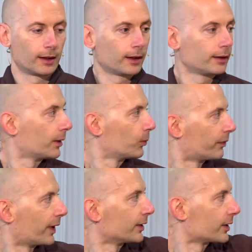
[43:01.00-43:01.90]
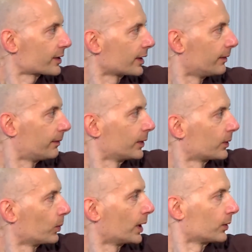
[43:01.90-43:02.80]
and then we find ourselves
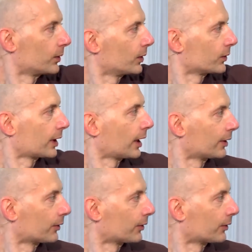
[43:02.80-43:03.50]
into one of those hell